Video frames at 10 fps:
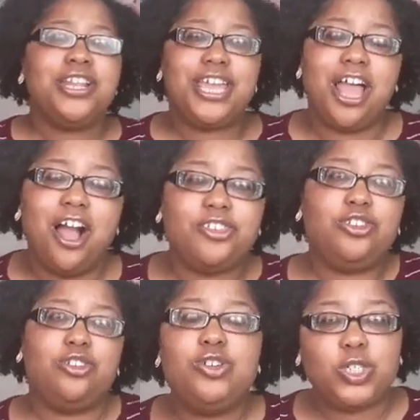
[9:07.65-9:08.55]
the
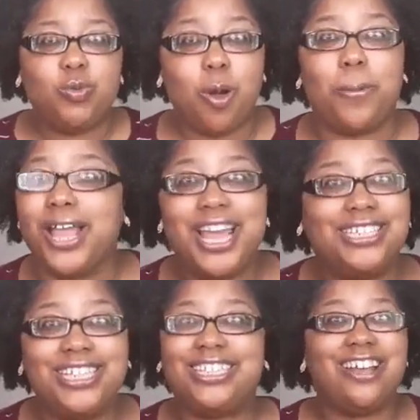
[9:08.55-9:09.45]
unusual
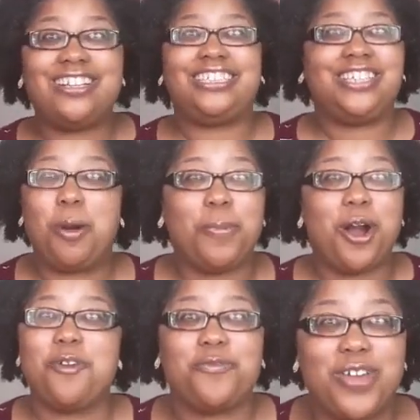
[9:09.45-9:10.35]
places are still
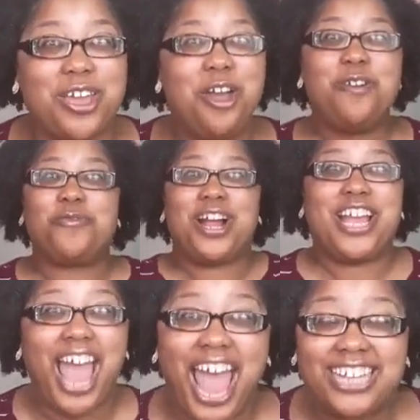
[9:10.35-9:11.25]
perfect for
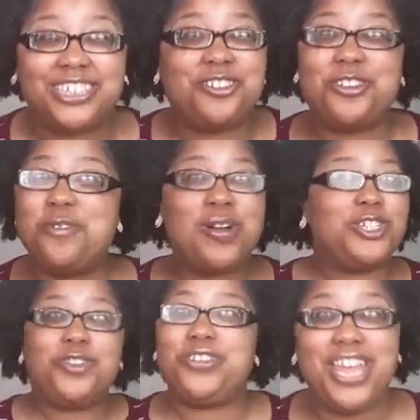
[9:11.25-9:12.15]
God to do
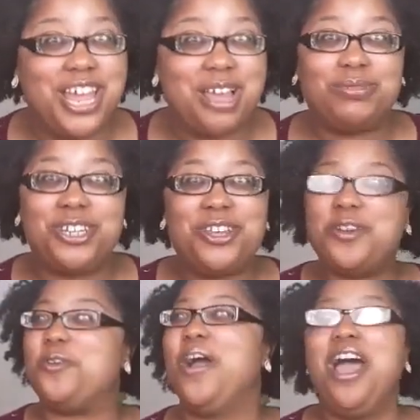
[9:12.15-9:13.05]
what you need Him to
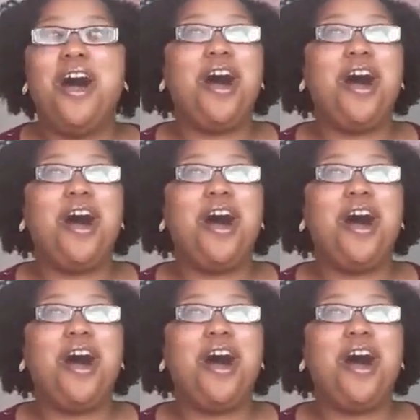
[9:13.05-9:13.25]
do.